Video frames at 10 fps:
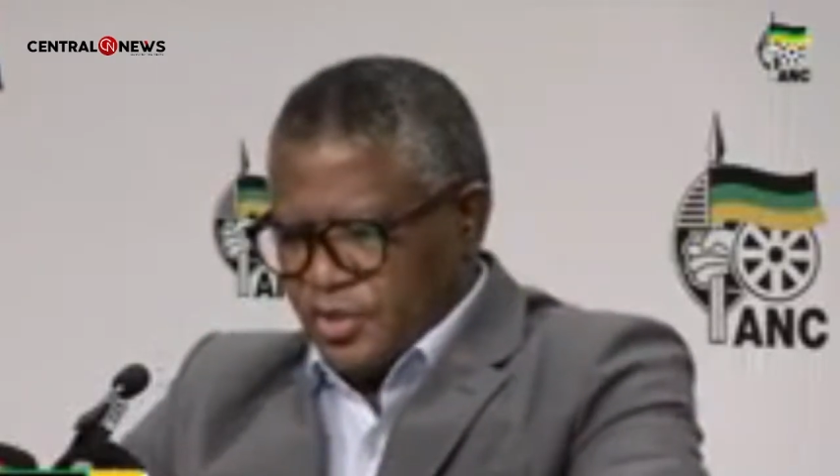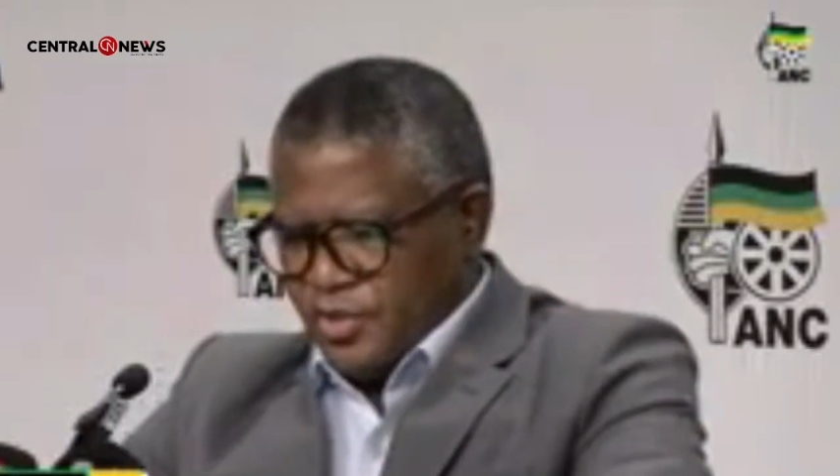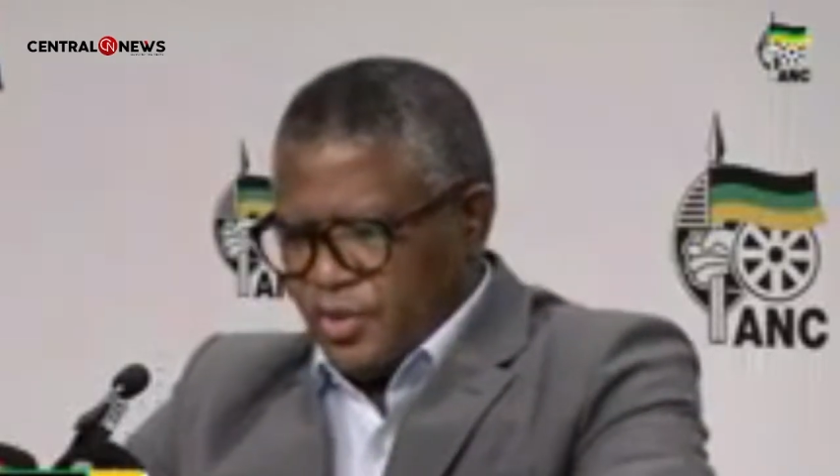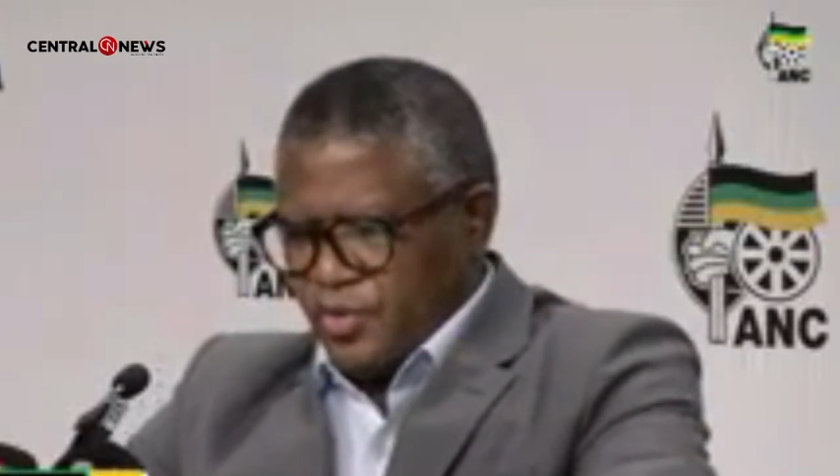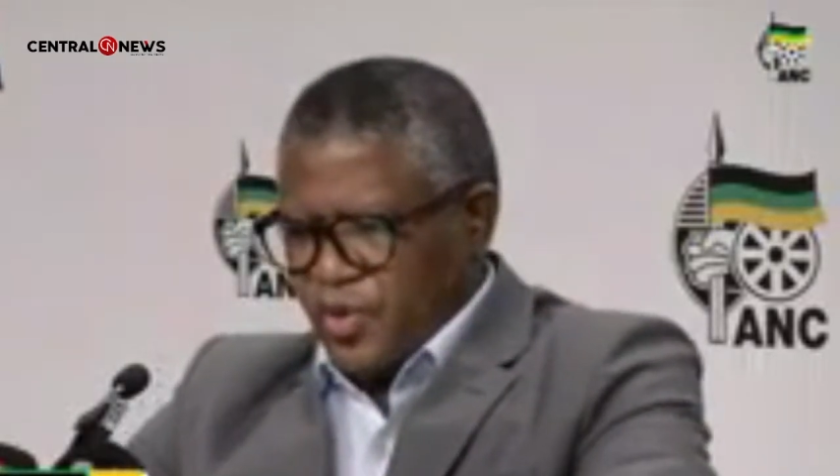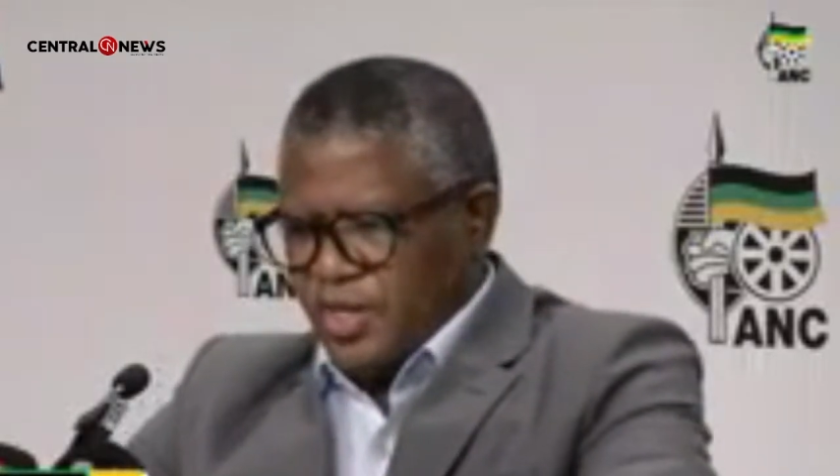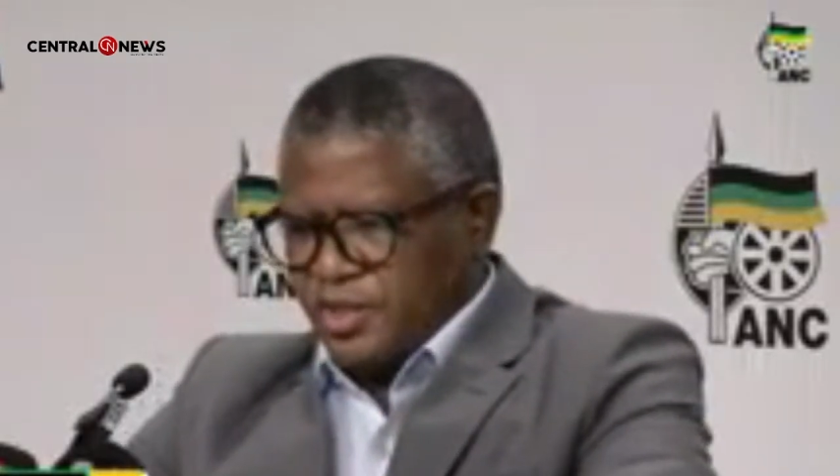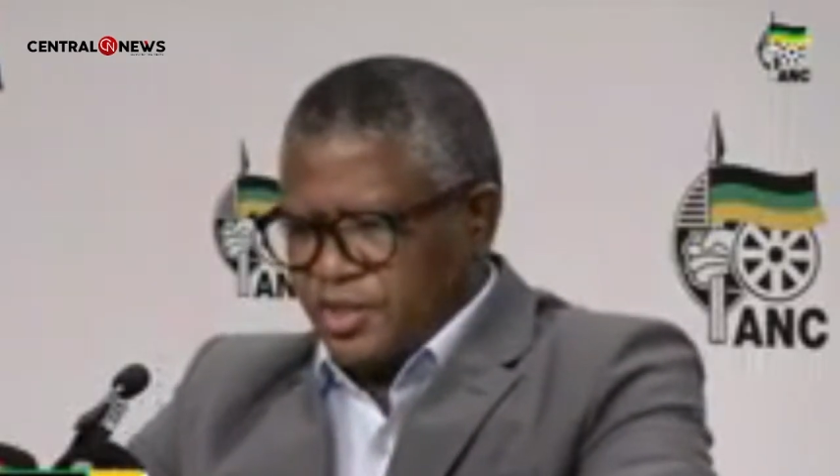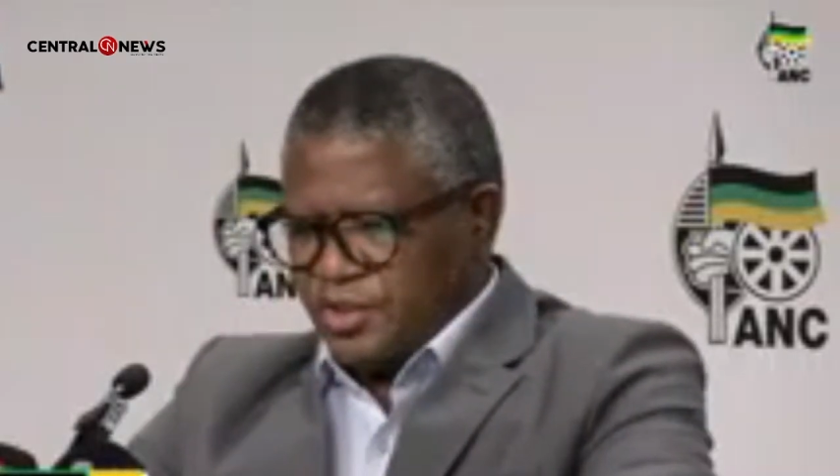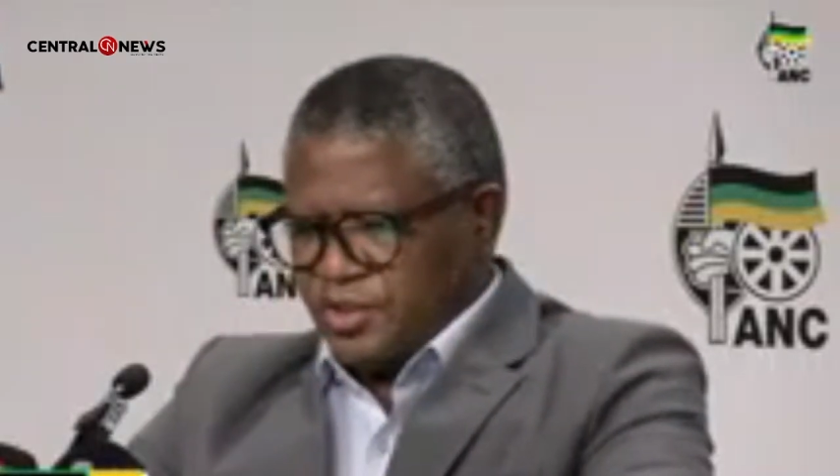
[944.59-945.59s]
on
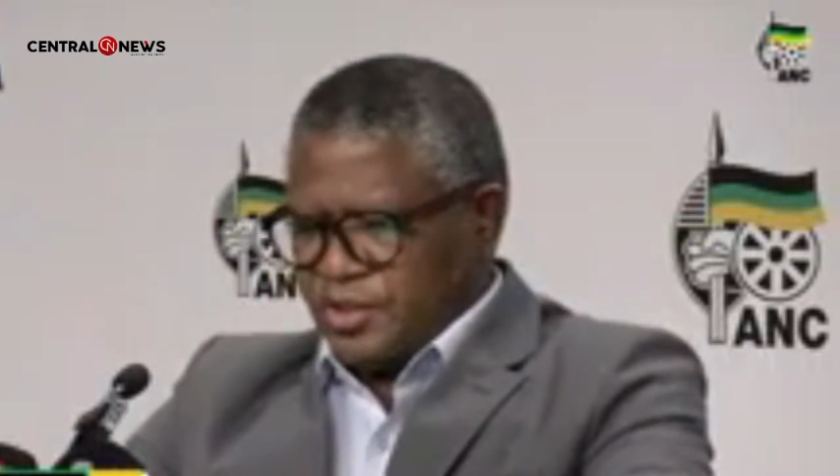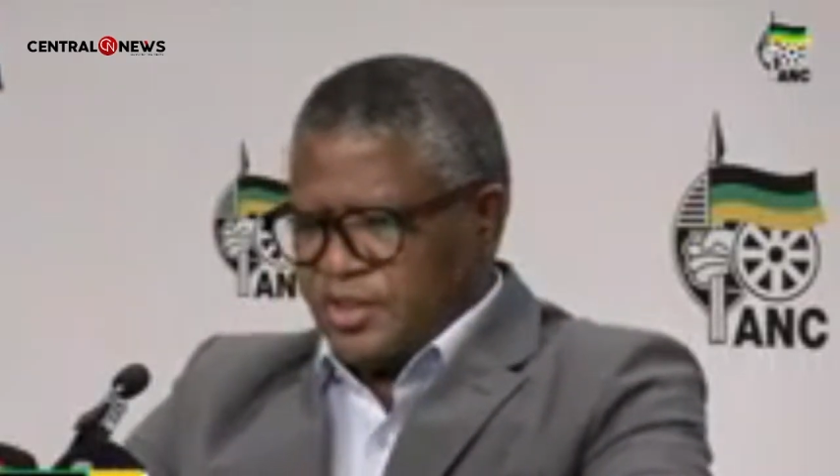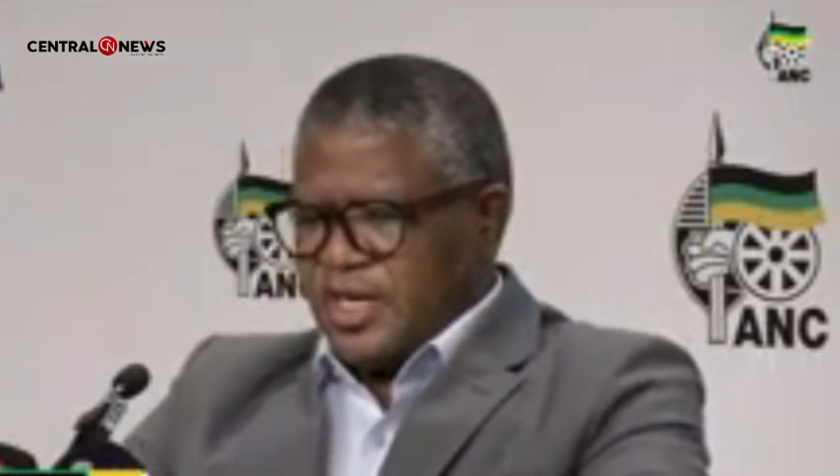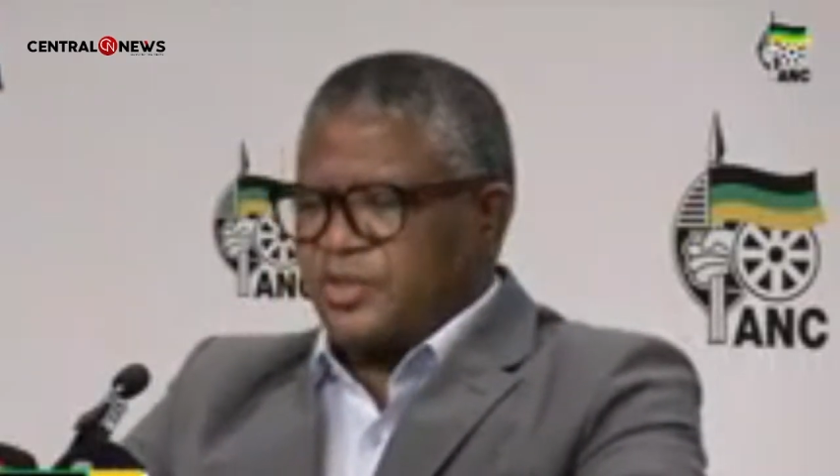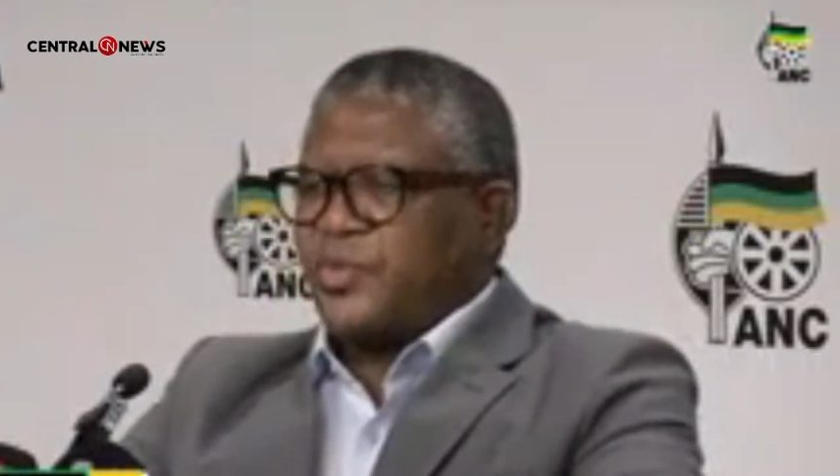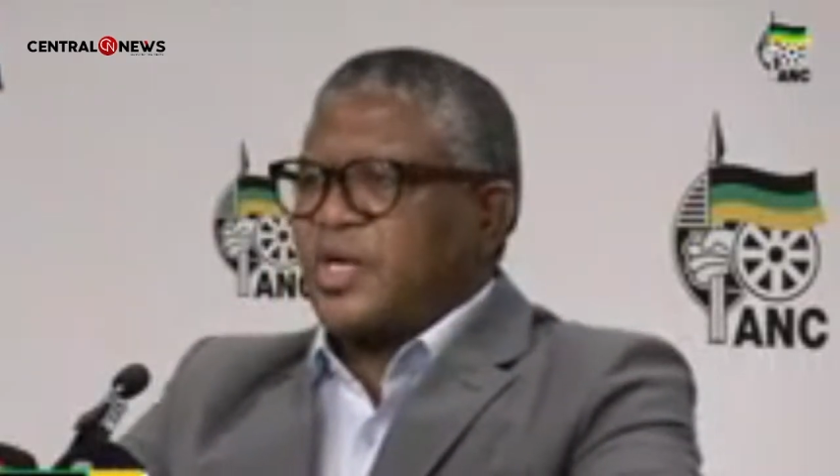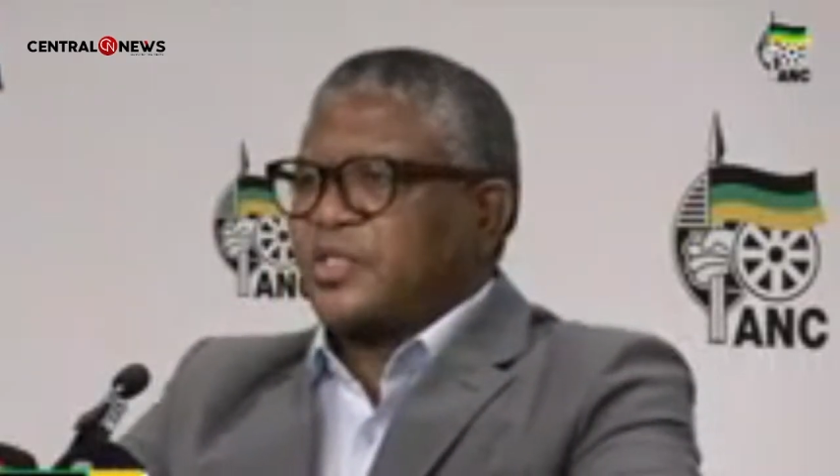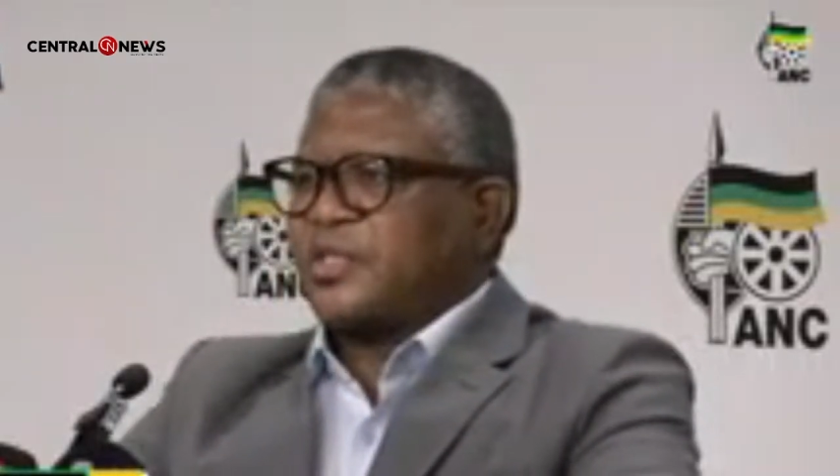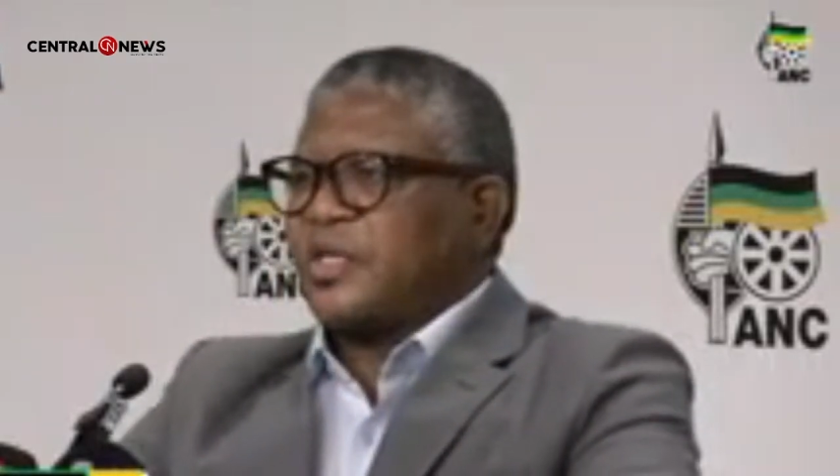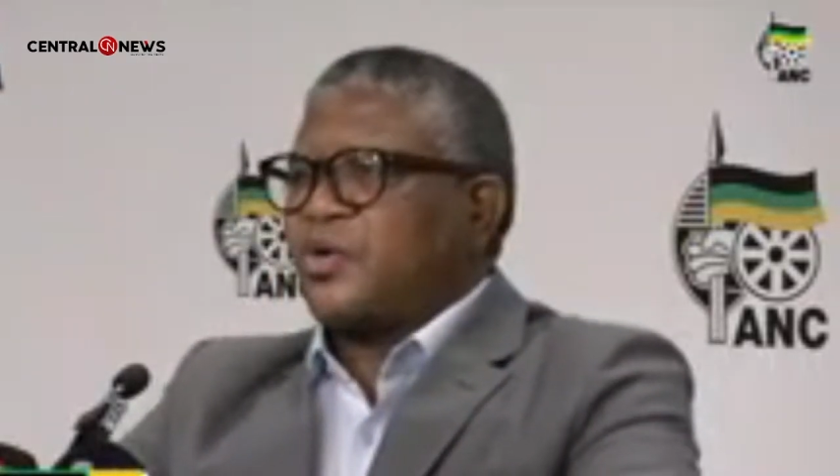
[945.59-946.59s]
coalitions that
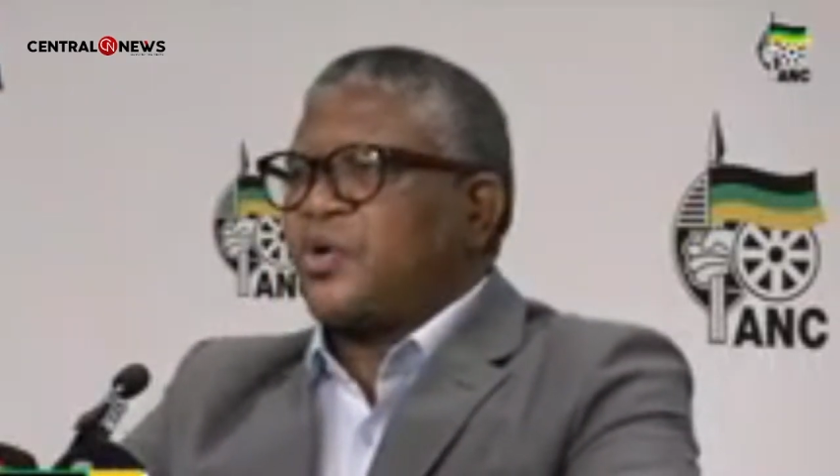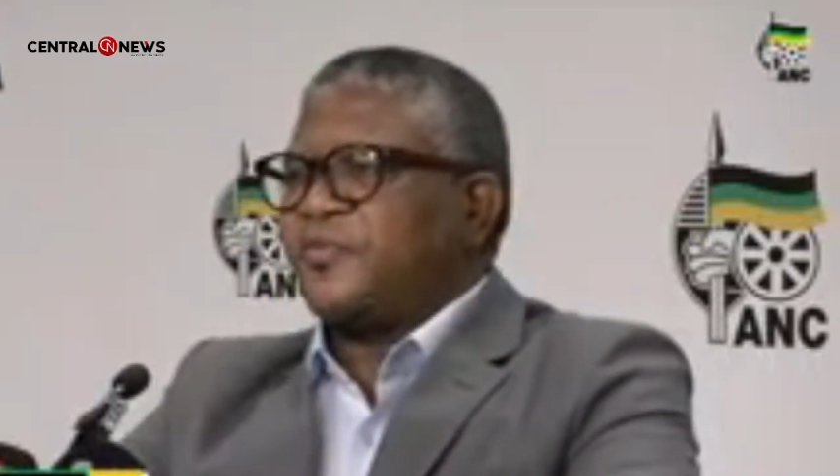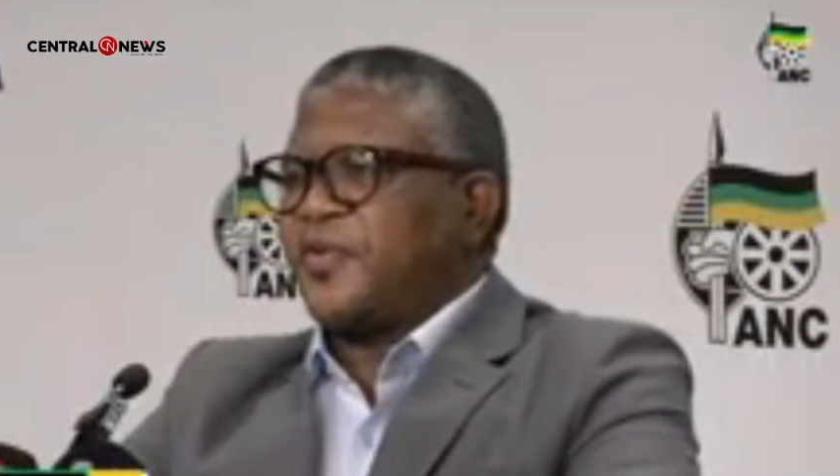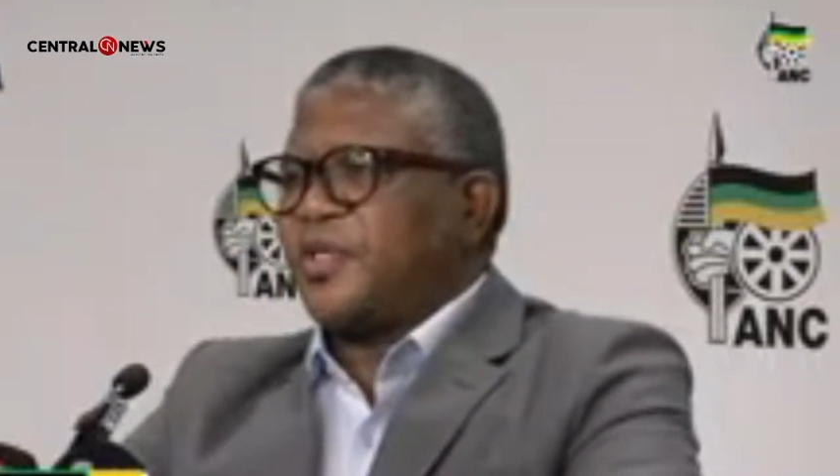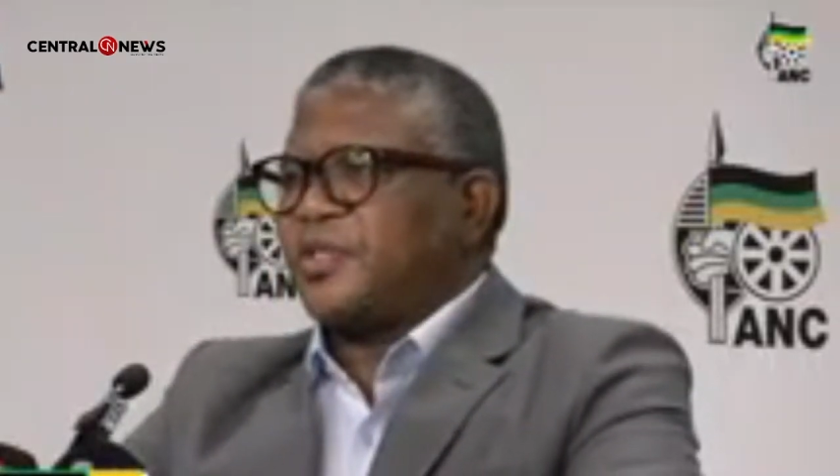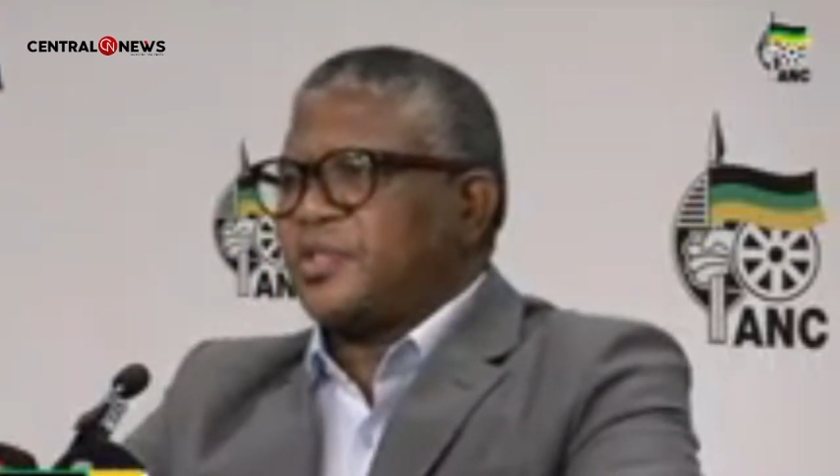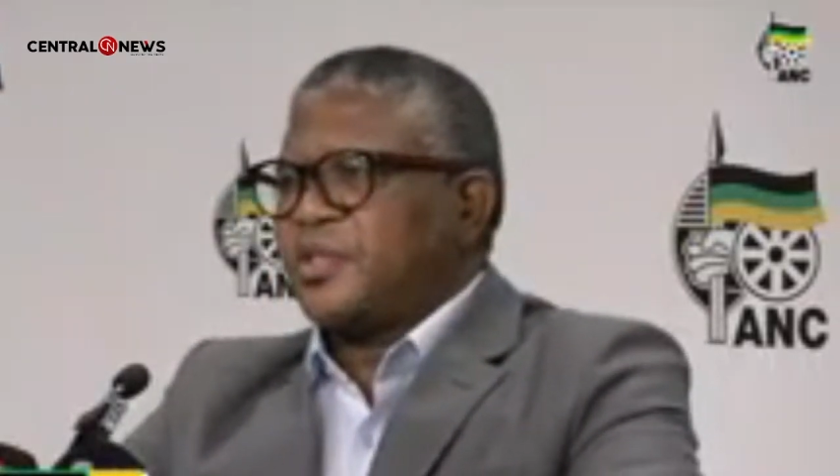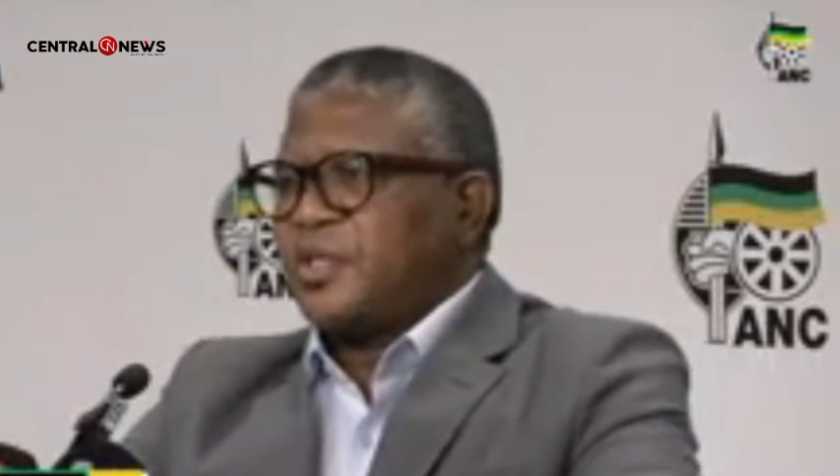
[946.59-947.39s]
was convened